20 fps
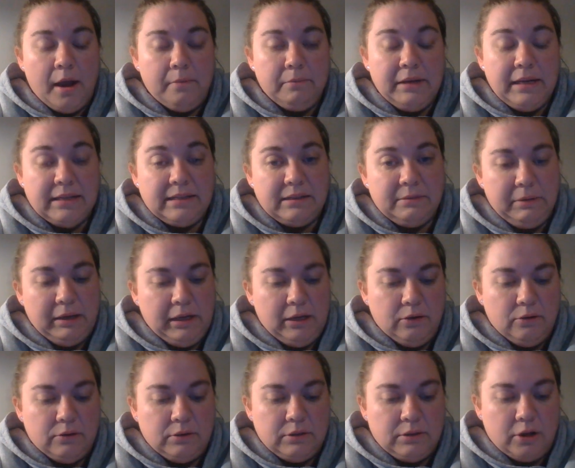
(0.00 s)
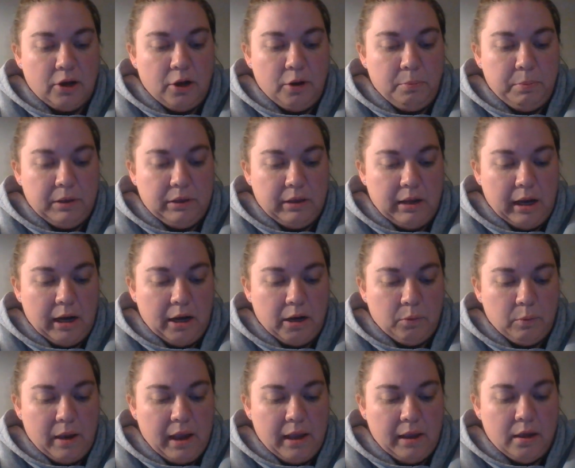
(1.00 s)
needs to be used to open the
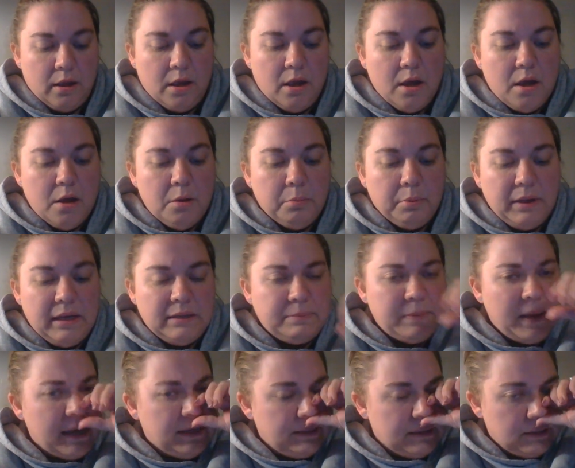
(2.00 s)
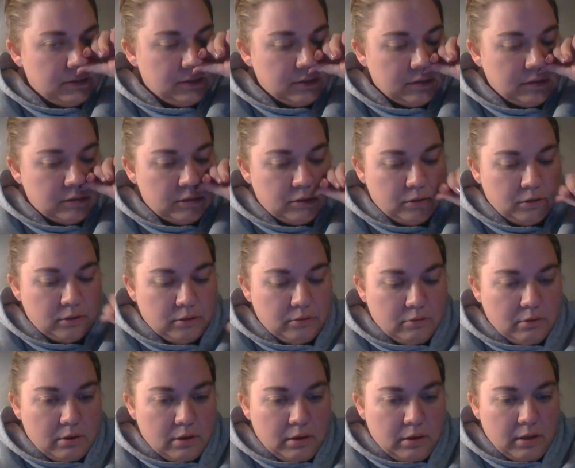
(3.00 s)
airway. Please pay attention
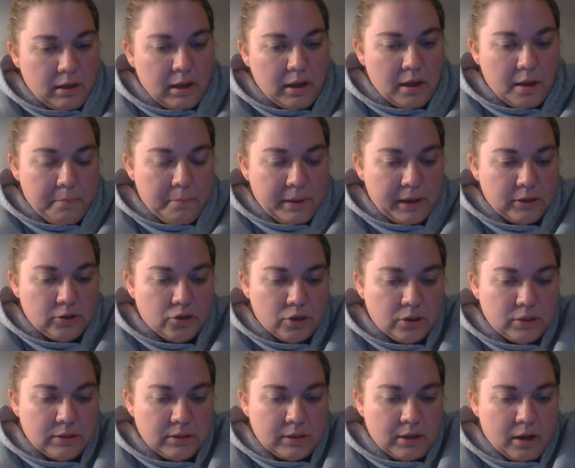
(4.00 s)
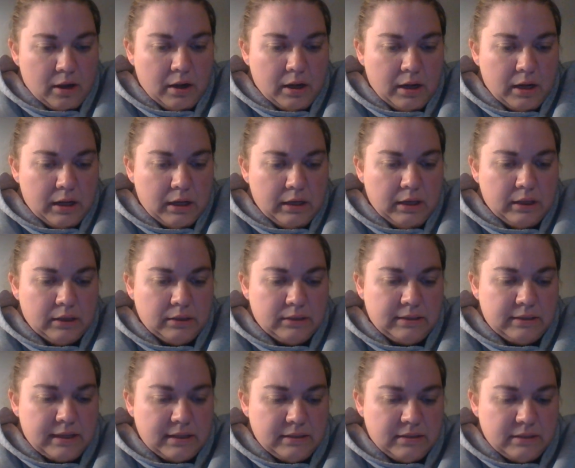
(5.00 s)
to the pictures on, it
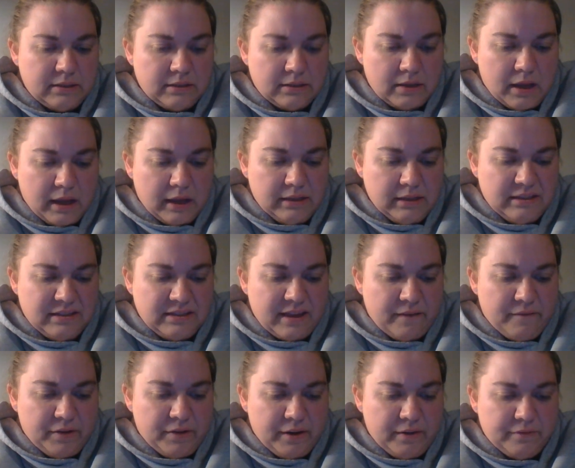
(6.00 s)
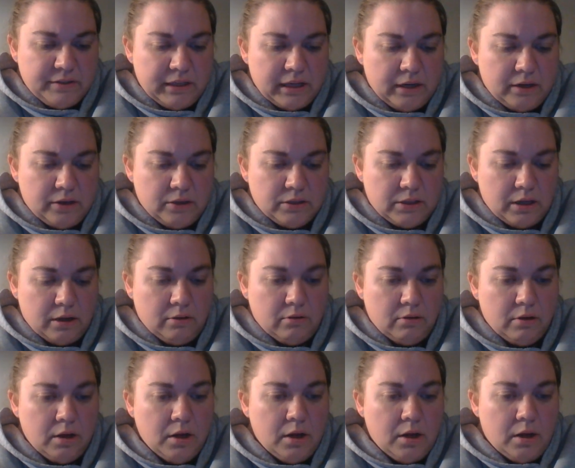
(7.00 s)
says slide 7 of 10 or so
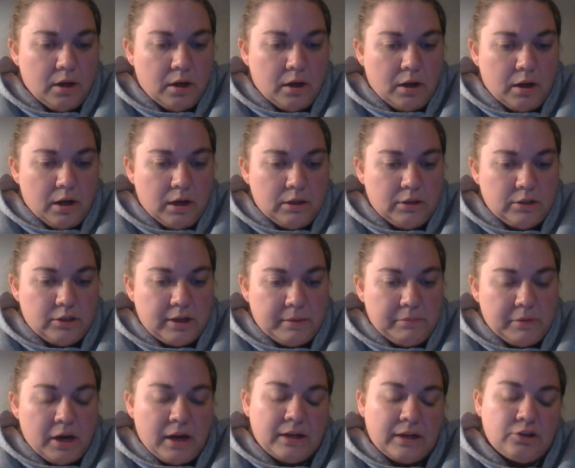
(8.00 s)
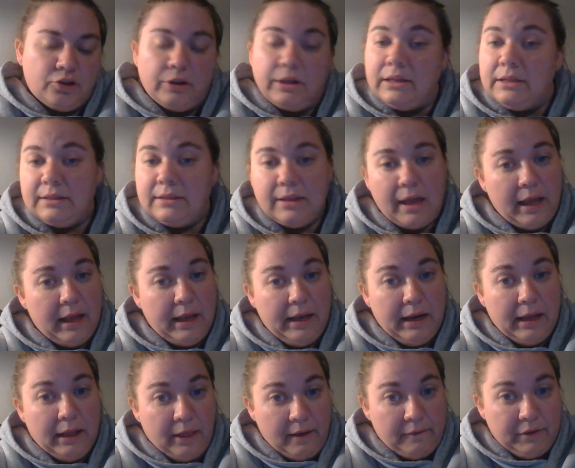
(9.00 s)
on actually it's slide
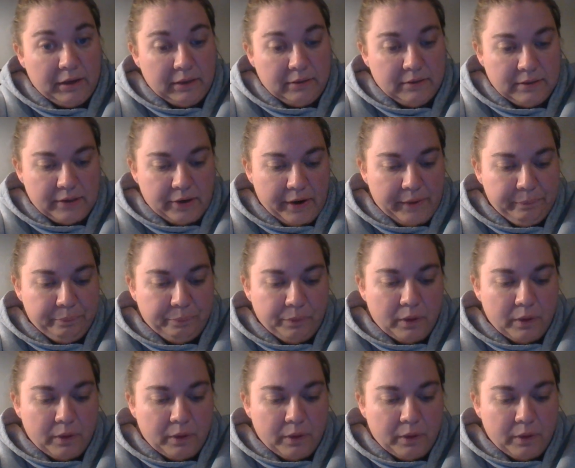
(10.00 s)
11, sorry.